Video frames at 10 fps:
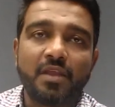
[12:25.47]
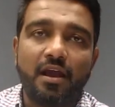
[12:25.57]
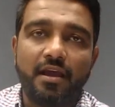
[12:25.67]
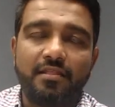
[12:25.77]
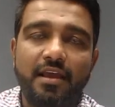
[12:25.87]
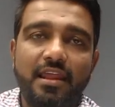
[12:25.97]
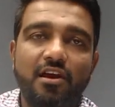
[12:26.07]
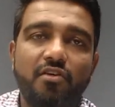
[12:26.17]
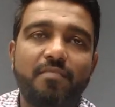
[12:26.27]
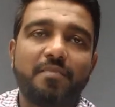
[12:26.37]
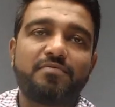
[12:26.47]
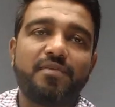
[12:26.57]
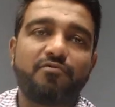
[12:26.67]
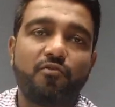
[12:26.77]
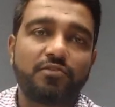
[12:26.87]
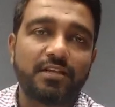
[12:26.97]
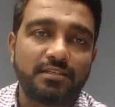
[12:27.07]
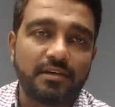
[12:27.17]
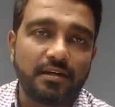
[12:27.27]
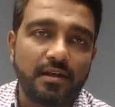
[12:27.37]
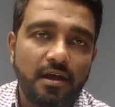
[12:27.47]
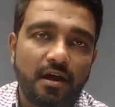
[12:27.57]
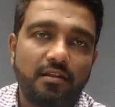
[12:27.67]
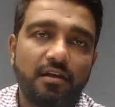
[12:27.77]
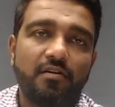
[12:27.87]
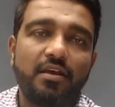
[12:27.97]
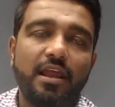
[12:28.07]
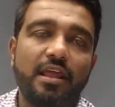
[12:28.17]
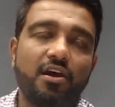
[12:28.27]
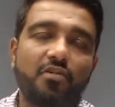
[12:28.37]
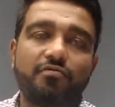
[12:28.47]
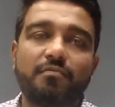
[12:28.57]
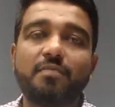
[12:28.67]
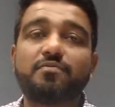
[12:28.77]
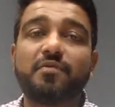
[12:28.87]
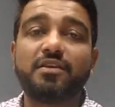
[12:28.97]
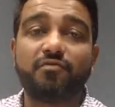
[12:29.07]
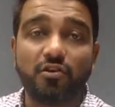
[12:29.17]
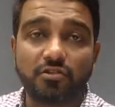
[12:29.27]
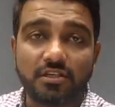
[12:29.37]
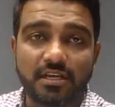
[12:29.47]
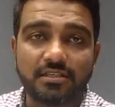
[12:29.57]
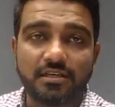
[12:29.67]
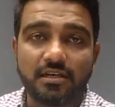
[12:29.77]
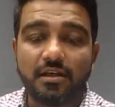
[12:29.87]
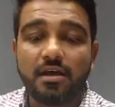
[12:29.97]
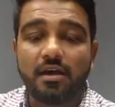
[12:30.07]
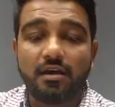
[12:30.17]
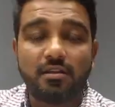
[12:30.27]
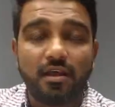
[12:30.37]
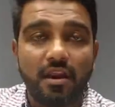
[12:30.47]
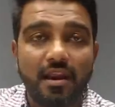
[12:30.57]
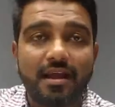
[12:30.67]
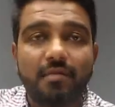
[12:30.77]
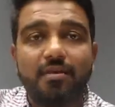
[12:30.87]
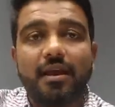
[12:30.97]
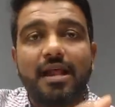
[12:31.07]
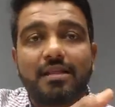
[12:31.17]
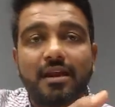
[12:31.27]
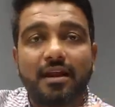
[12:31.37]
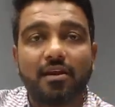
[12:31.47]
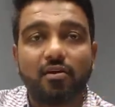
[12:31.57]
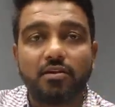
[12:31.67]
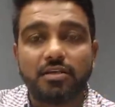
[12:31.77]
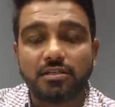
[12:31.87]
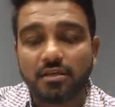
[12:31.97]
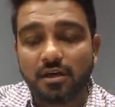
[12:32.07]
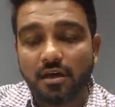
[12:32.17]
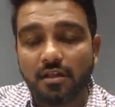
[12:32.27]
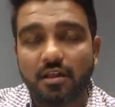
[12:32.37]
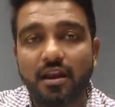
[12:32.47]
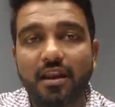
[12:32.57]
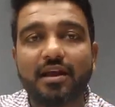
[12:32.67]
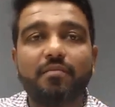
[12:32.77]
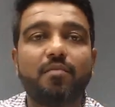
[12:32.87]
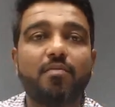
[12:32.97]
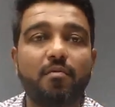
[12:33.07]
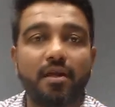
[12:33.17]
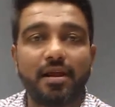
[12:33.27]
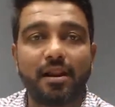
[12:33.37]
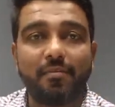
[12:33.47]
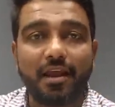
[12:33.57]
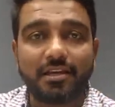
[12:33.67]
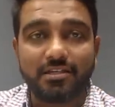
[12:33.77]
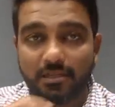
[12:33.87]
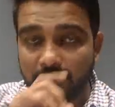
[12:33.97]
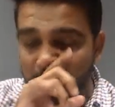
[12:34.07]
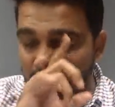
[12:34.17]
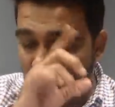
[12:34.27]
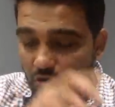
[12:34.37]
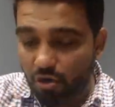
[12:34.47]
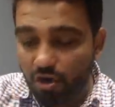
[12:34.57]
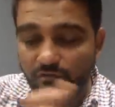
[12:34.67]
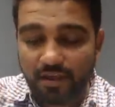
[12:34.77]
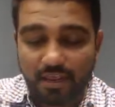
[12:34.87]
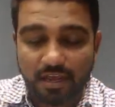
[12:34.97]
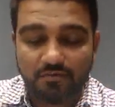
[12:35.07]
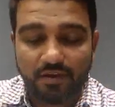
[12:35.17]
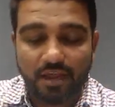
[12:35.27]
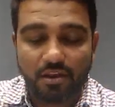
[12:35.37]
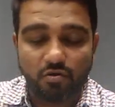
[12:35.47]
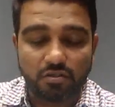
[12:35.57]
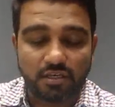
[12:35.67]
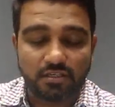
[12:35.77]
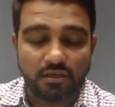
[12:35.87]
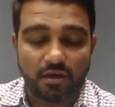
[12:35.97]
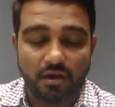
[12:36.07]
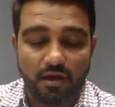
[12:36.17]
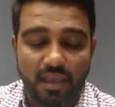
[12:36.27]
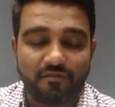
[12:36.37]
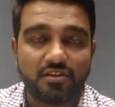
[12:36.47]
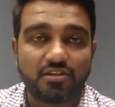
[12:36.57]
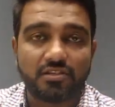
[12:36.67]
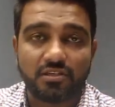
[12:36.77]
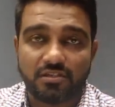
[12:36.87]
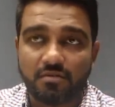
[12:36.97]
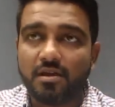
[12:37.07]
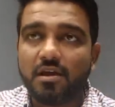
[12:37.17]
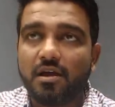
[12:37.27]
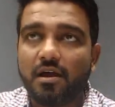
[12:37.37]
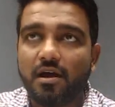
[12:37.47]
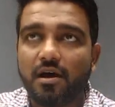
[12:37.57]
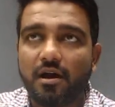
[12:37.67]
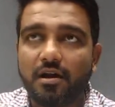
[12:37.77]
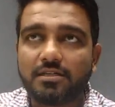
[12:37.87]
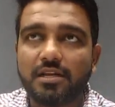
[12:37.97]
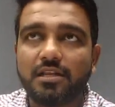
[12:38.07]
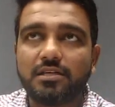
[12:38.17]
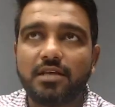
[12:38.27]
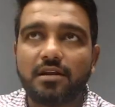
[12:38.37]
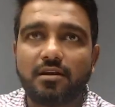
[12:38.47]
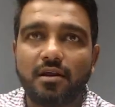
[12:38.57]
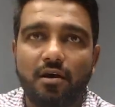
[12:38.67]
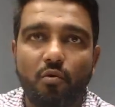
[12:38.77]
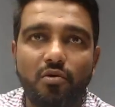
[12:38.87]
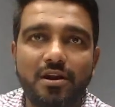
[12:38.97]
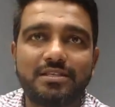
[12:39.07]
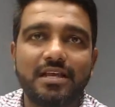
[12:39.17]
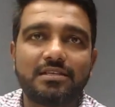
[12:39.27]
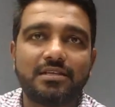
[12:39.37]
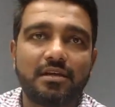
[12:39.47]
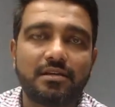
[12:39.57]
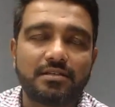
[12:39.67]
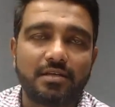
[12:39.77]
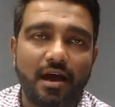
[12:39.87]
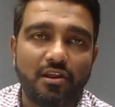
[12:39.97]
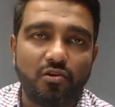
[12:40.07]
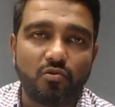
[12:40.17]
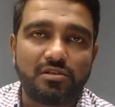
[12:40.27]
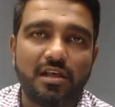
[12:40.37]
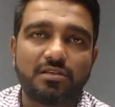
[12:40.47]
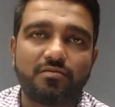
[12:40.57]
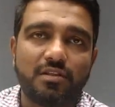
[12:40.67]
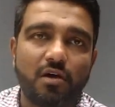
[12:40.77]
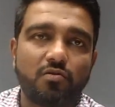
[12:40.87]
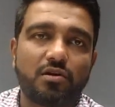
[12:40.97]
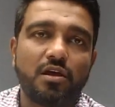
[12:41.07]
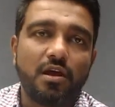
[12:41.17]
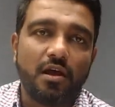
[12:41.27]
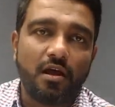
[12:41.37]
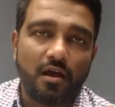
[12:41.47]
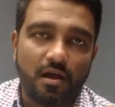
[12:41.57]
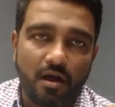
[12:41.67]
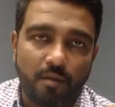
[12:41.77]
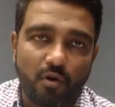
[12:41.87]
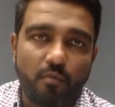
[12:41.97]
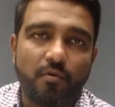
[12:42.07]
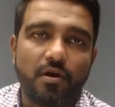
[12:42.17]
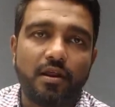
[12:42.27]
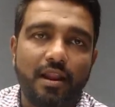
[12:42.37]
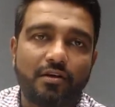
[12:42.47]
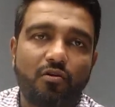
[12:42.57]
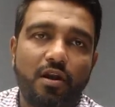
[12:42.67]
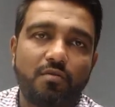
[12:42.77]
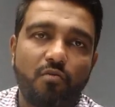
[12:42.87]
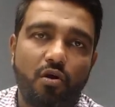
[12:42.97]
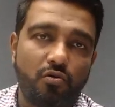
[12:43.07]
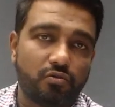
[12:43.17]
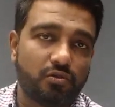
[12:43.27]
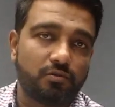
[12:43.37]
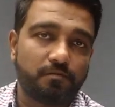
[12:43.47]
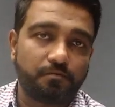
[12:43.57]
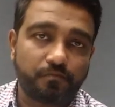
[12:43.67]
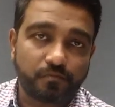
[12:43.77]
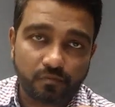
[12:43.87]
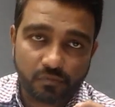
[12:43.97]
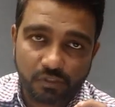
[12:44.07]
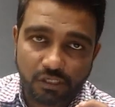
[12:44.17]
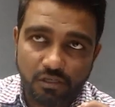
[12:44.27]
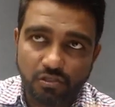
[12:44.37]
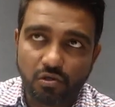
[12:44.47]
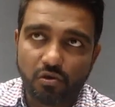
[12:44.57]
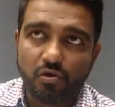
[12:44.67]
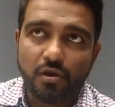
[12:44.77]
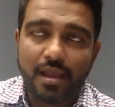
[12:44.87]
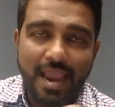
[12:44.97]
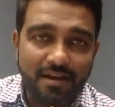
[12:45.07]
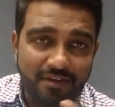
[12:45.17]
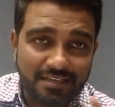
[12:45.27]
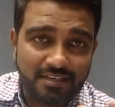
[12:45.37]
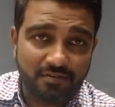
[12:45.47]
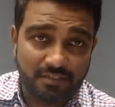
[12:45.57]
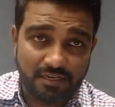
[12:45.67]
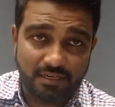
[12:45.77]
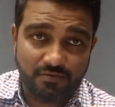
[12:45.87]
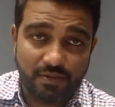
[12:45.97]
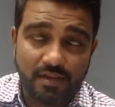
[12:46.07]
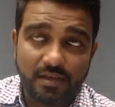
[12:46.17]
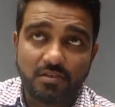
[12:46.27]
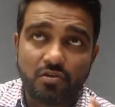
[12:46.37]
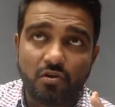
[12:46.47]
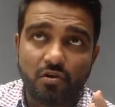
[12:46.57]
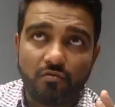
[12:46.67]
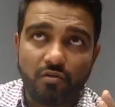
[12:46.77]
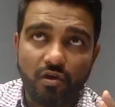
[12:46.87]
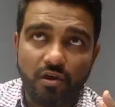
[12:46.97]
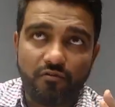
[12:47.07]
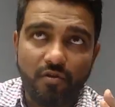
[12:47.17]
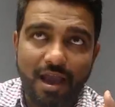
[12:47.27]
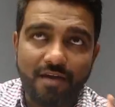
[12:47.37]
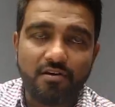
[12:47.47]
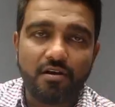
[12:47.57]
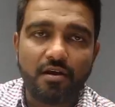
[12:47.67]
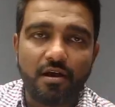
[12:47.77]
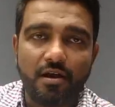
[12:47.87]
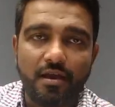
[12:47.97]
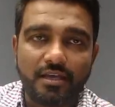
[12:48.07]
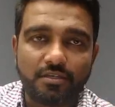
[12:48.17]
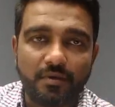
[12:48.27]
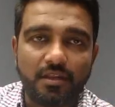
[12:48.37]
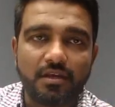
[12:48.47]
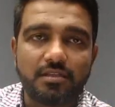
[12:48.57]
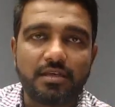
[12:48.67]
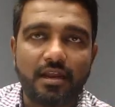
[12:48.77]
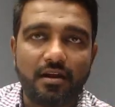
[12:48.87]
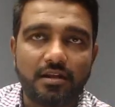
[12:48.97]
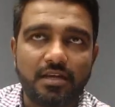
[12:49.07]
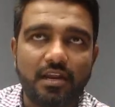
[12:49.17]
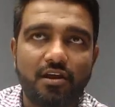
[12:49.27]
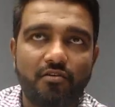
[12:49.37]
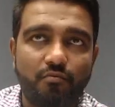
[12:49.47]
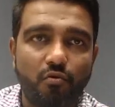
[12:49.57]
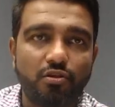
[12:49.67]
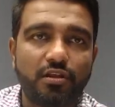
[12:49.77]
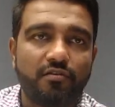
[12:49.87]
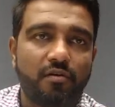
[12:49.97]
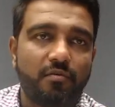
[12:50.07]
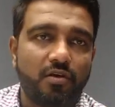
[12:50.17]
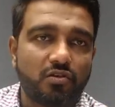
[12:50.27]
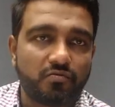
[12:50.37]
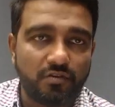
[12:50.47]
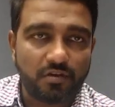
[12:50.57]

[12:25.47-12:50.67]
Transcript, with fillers: in the area of MEMS based force sensor another the area of MEMS based VOC sensor another area can be healthcare technologies another area can be biomedical applications so a lot of areas we can use this acquisition system understand this that only sensors are useless without uh, proper electronic modules so and vice versa as well so if you have a, a experience and understanding of both it will be useful